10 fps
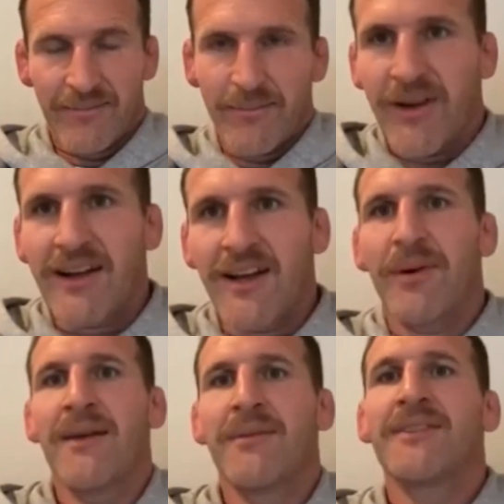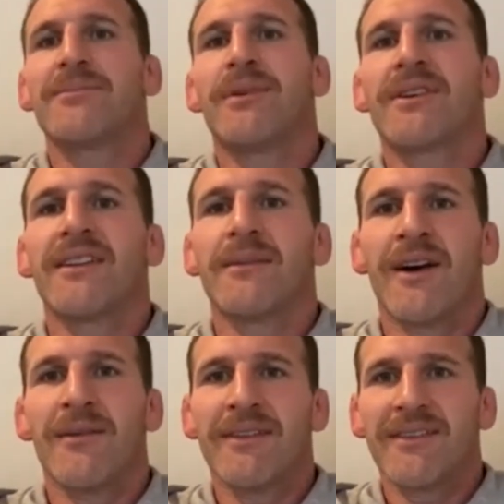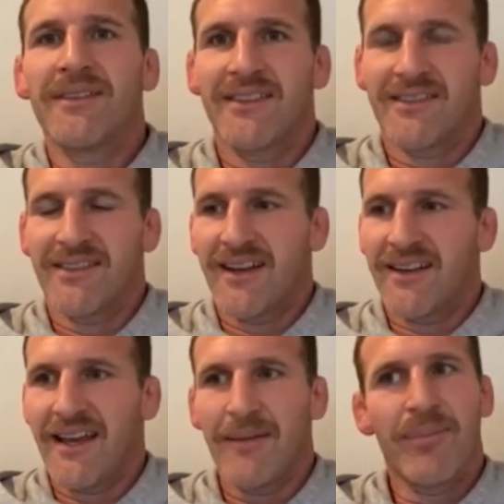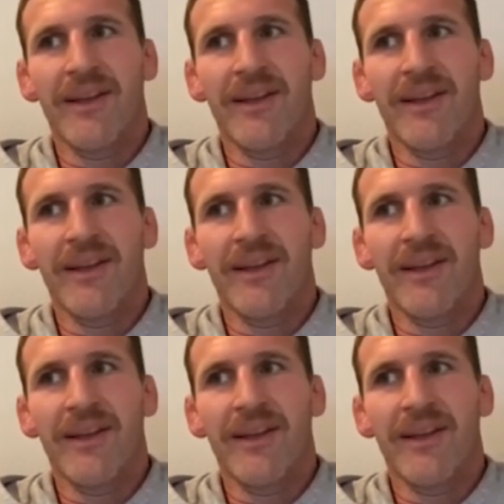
Barack Obama's book at the moment, so just started that.